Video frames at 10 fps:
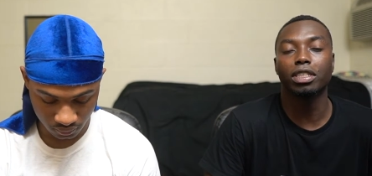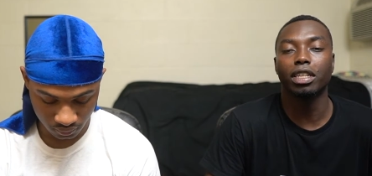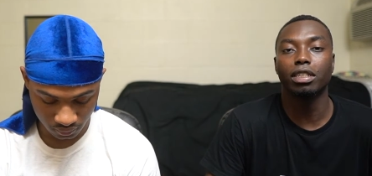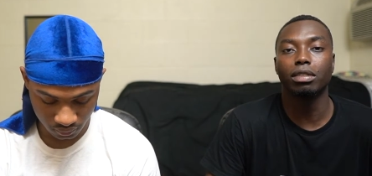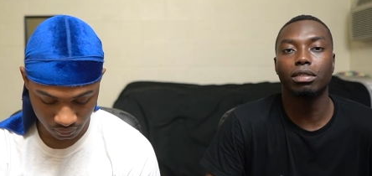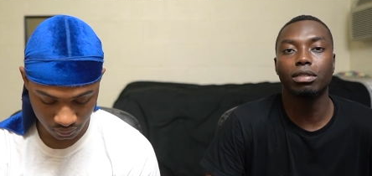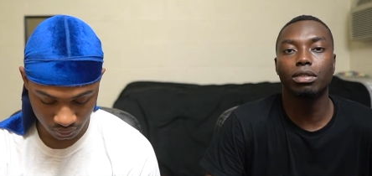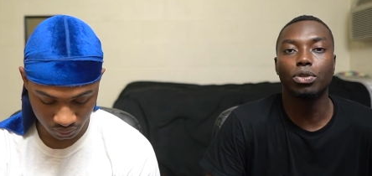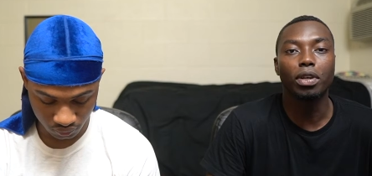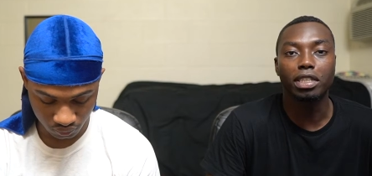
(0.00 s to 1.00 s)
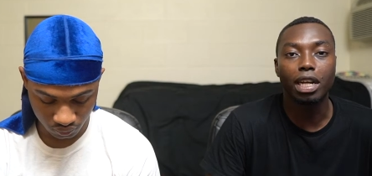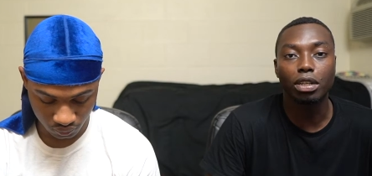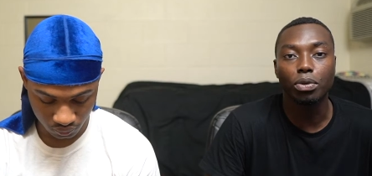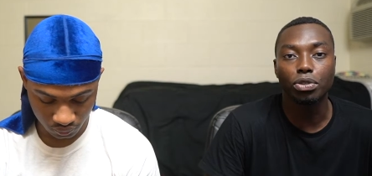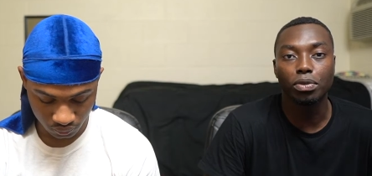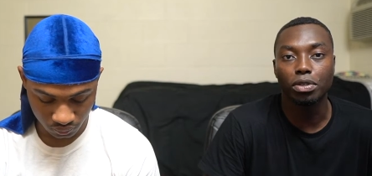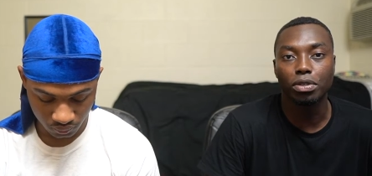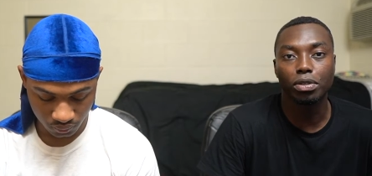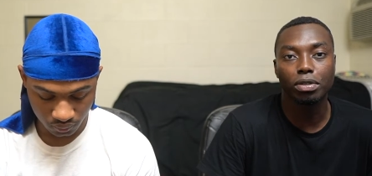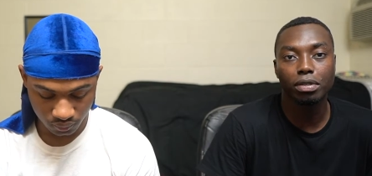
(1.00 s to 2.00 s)
Speaker 1: and then know exactly what you want to
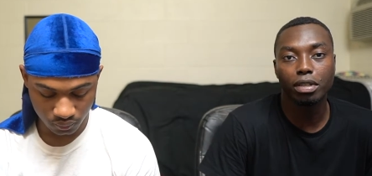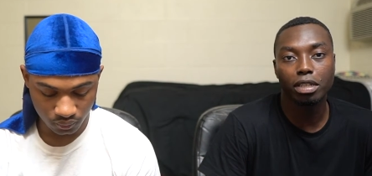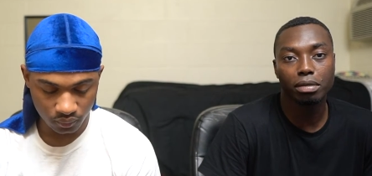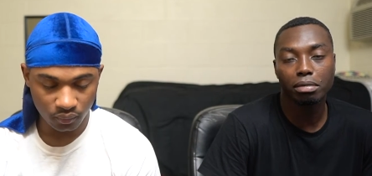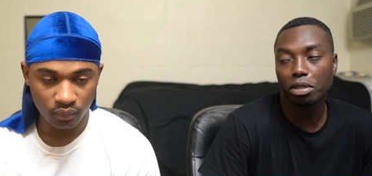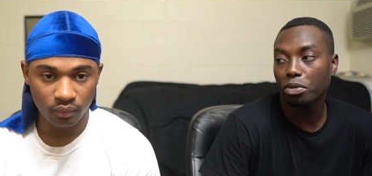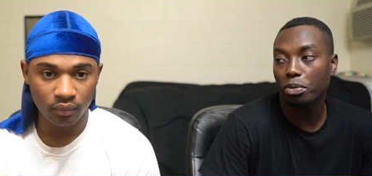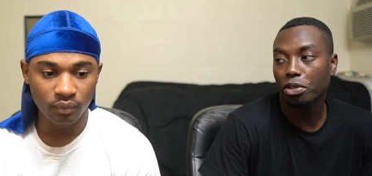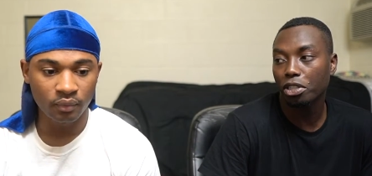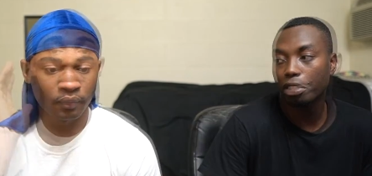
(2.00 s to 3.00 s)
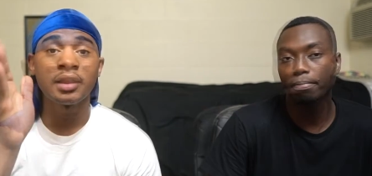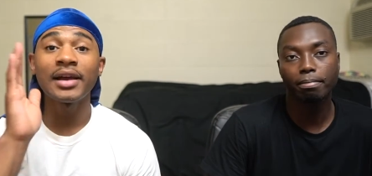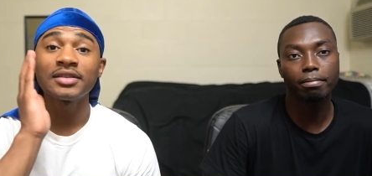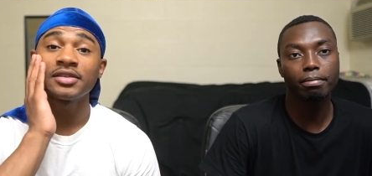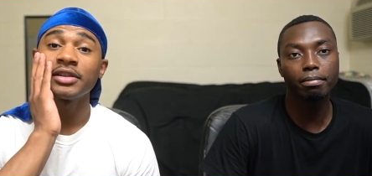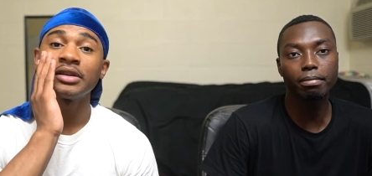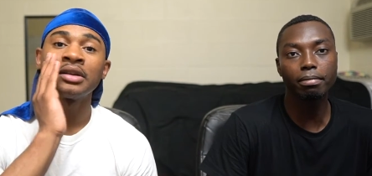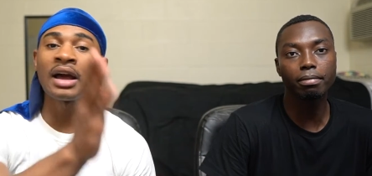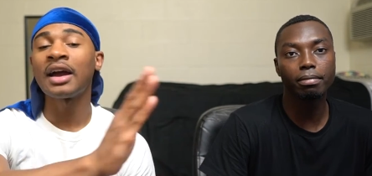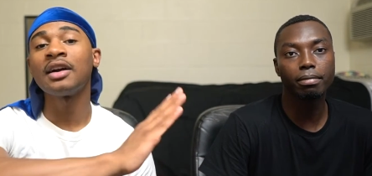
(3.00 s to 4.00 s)
do. That's that's pretty much it.
Speaker 2: Lastly,
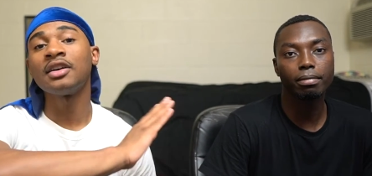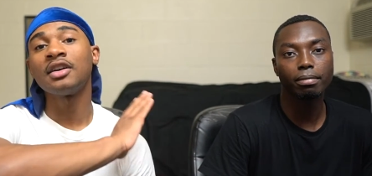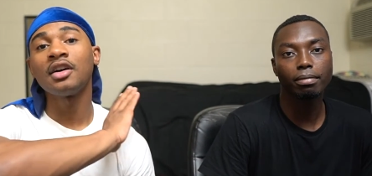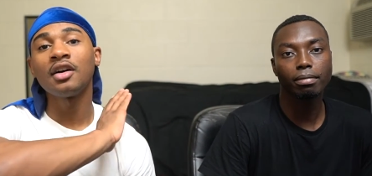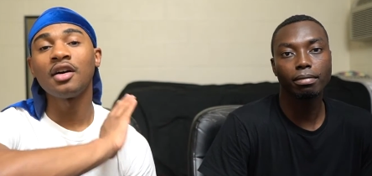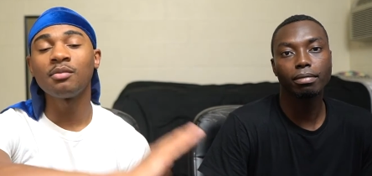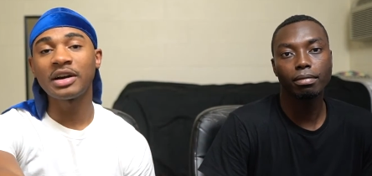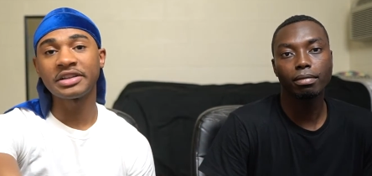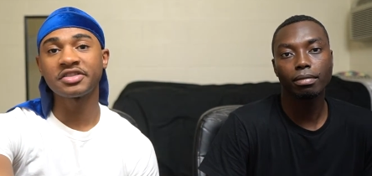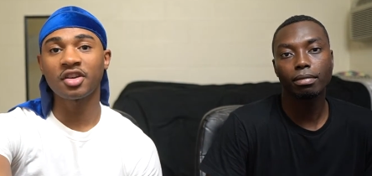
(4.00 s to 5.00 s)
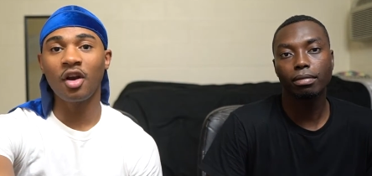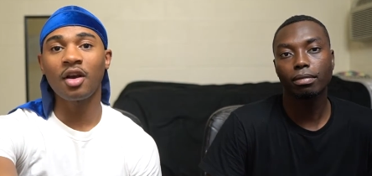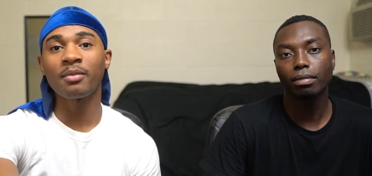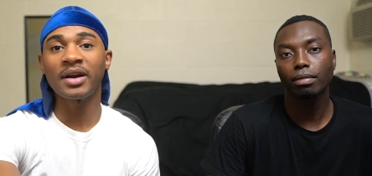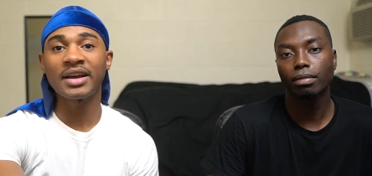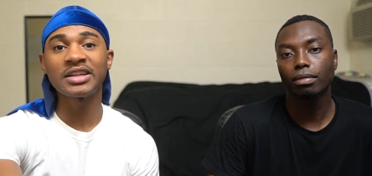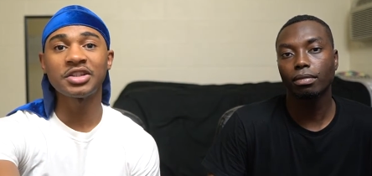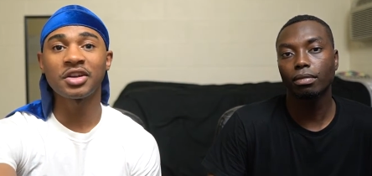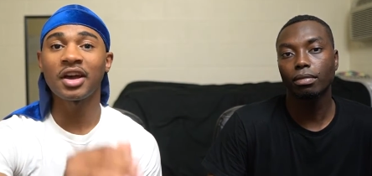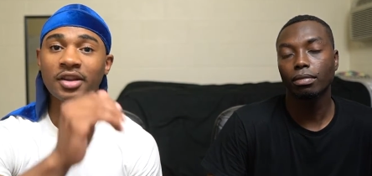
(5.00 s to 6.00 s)
I on my Instagram, I asked
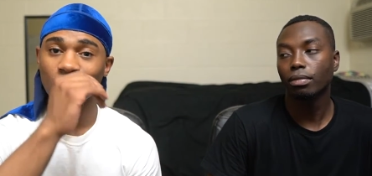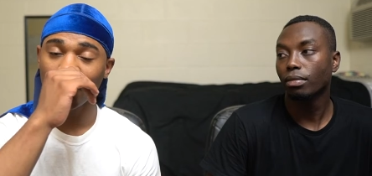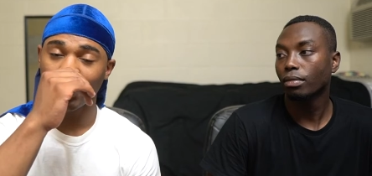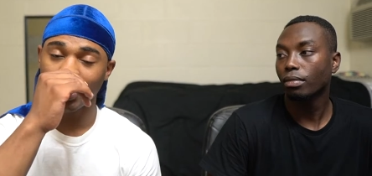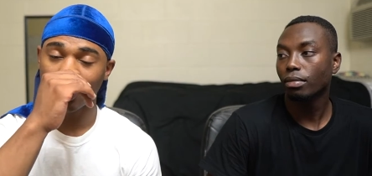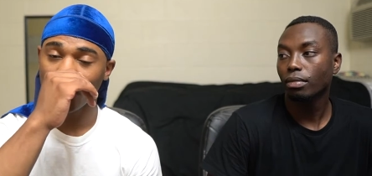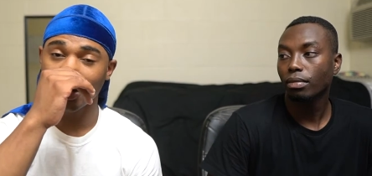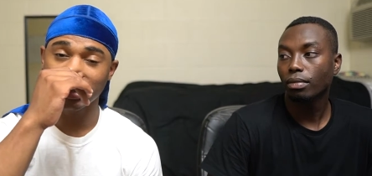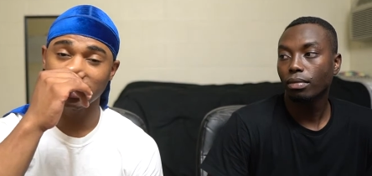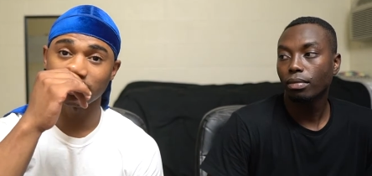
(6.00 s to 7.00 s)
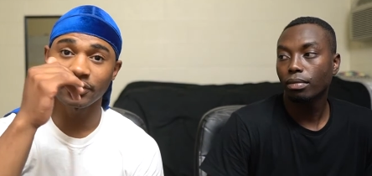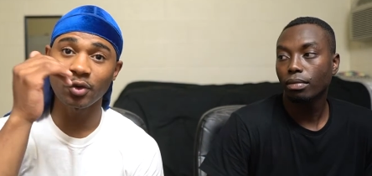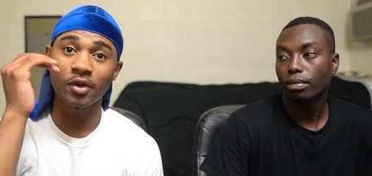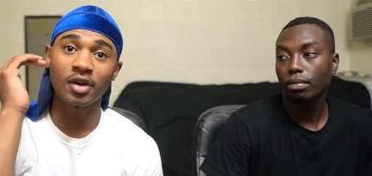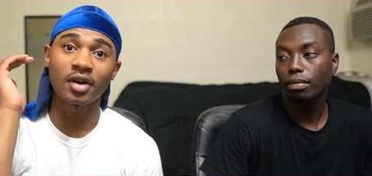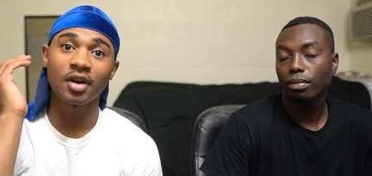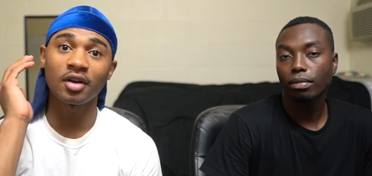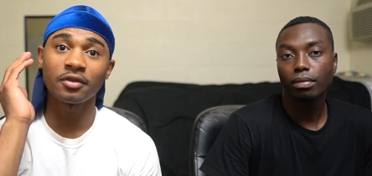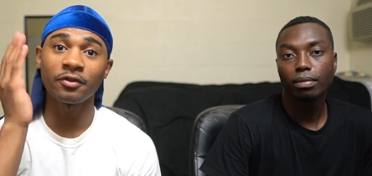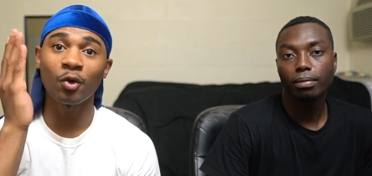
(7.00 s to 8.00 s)
you guys what were your questions for
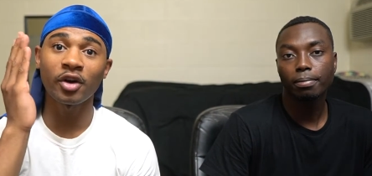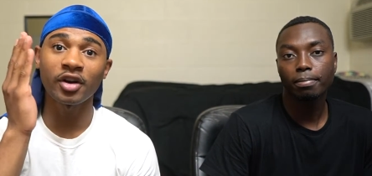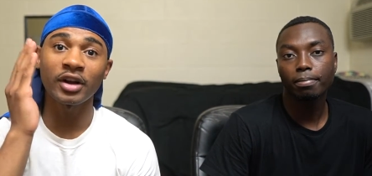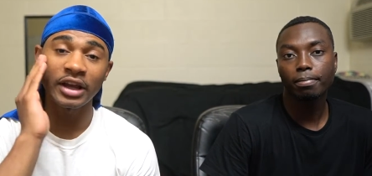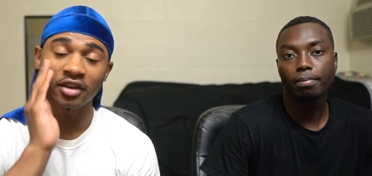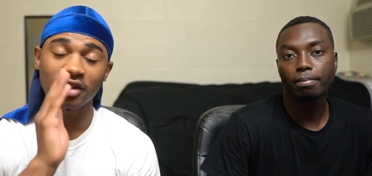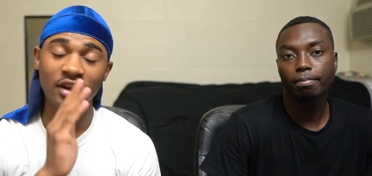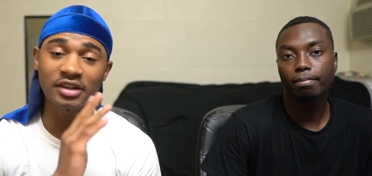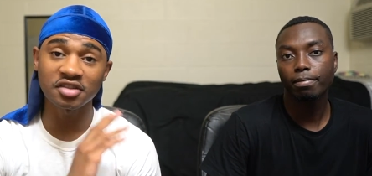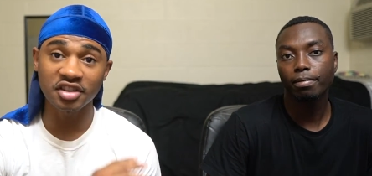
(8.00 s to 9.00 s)
a foreigner in the United